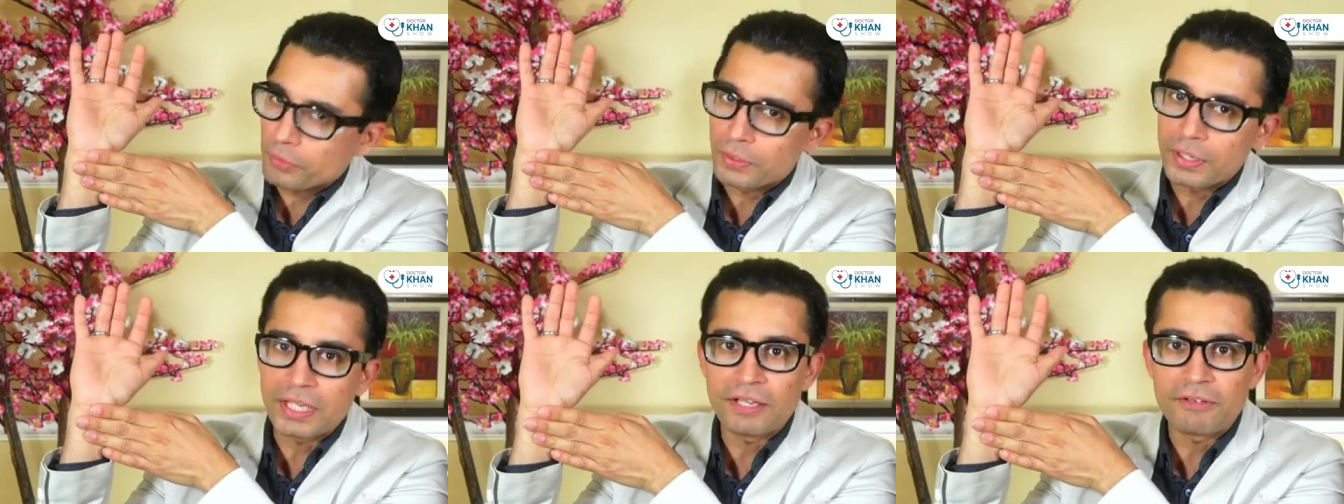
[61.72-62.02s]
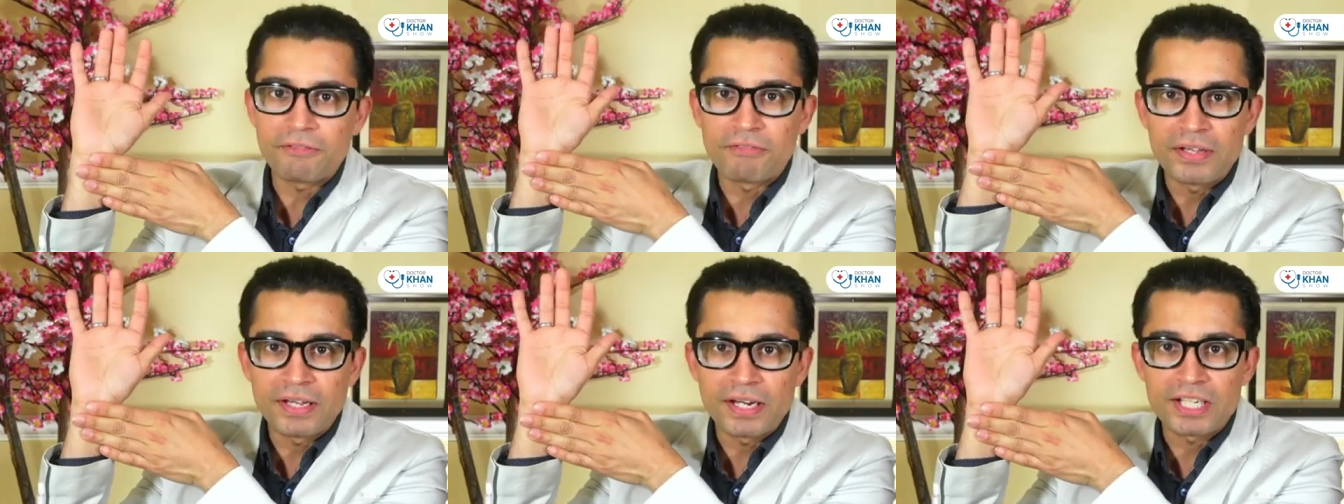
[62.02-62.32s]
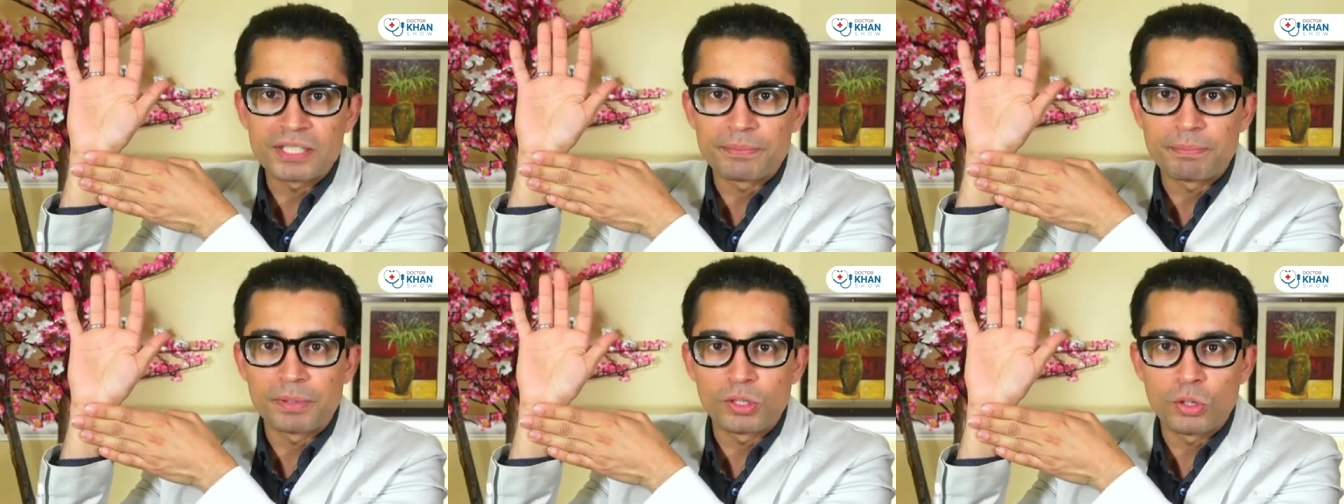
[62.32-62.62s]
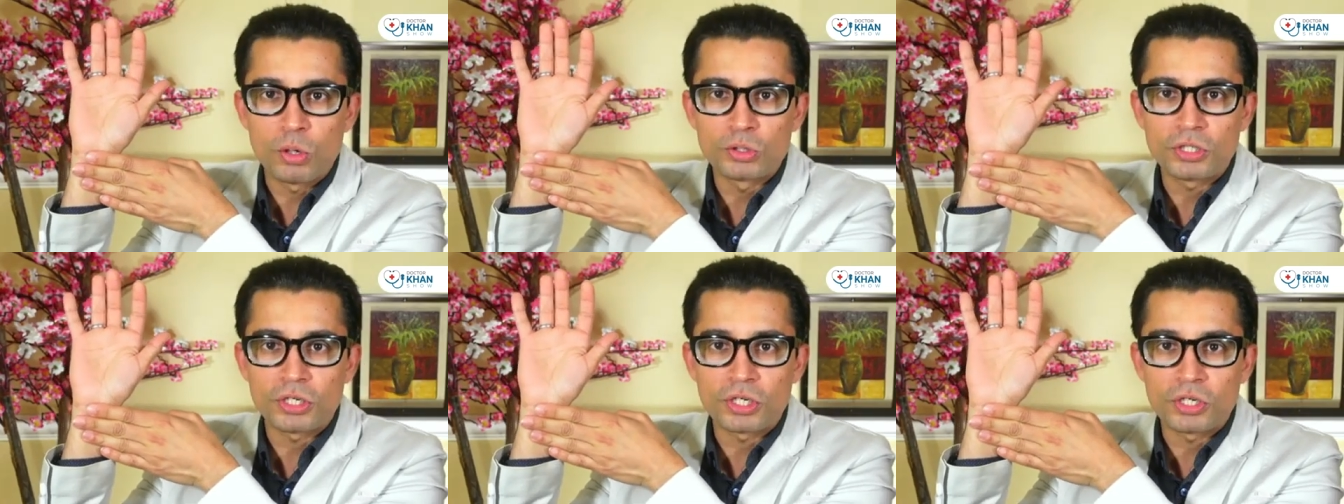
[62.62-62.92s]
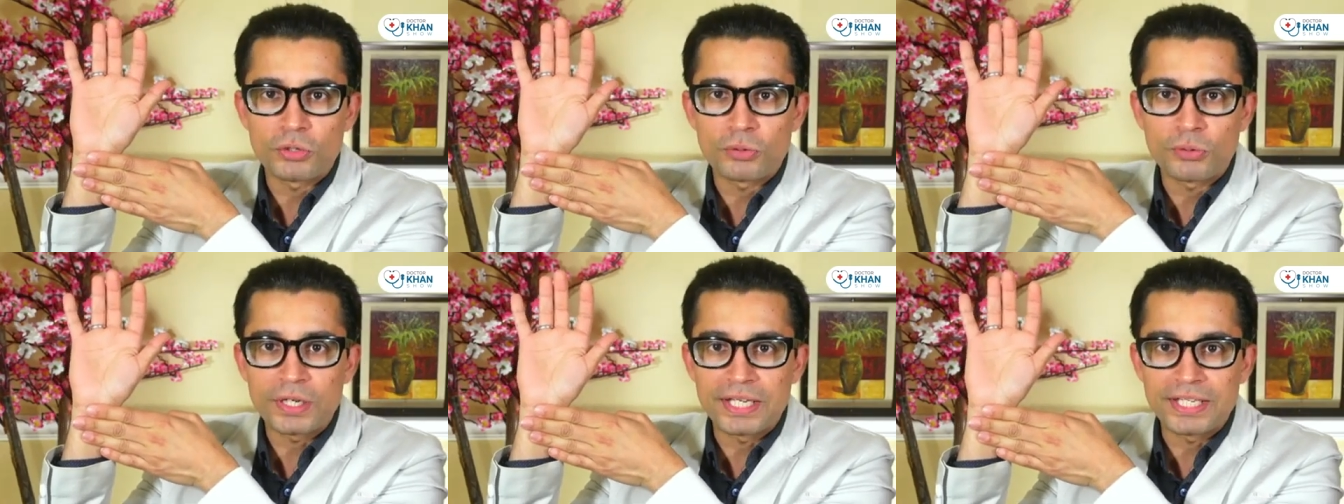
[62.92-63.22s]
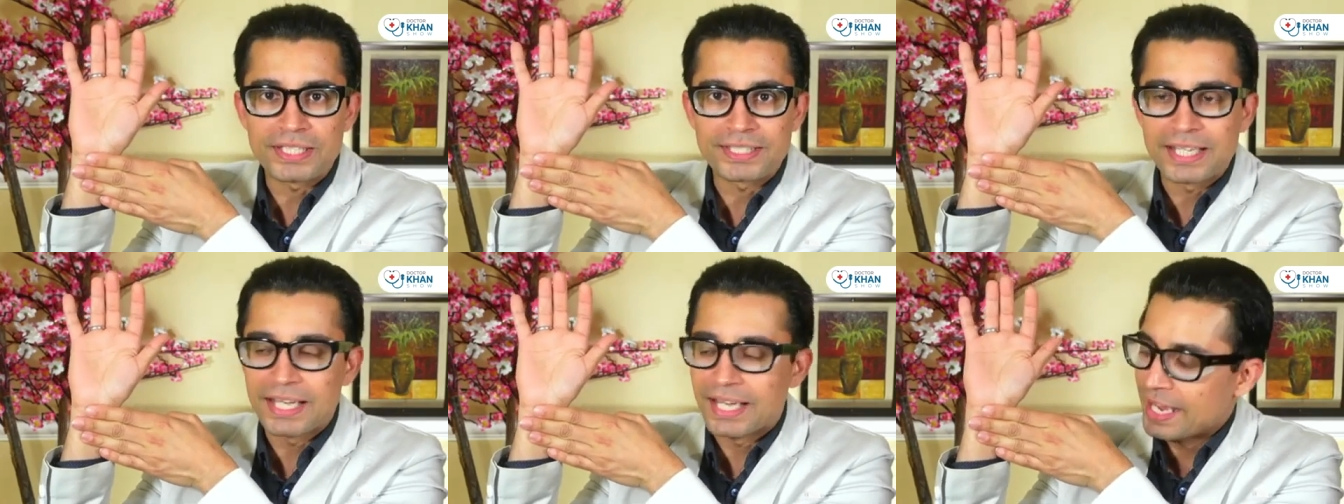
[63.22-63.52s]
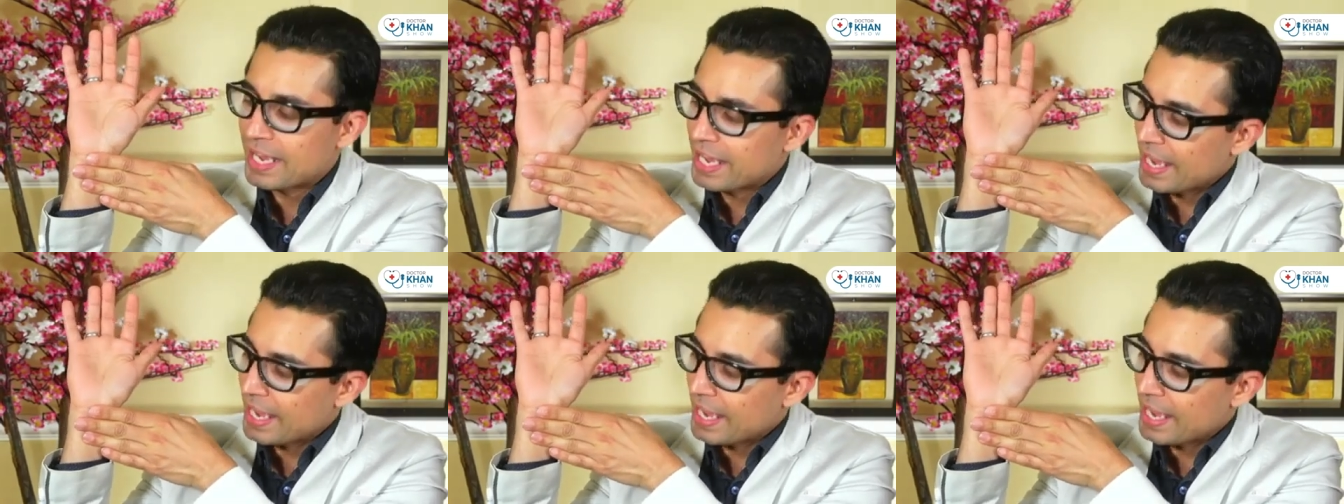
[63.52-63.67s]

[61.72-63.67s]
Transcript: 3 fingers below your crease.